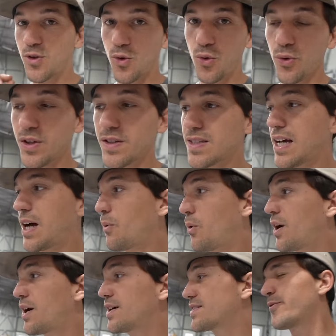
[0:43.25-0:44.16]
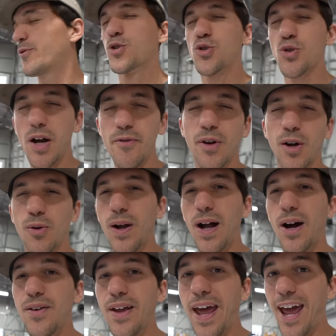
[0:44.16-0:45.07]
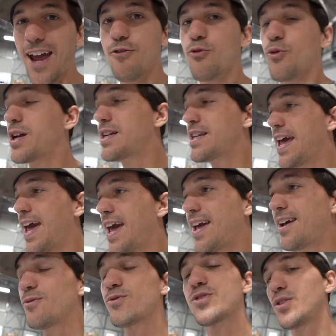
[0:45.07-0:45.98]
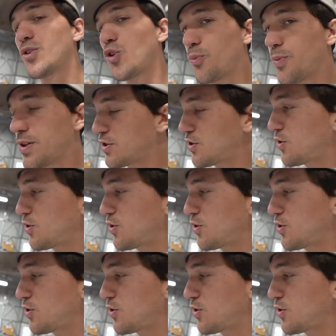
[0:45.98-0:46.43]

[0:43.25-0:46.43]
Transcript: cool as that was for driving around every day it was a little bit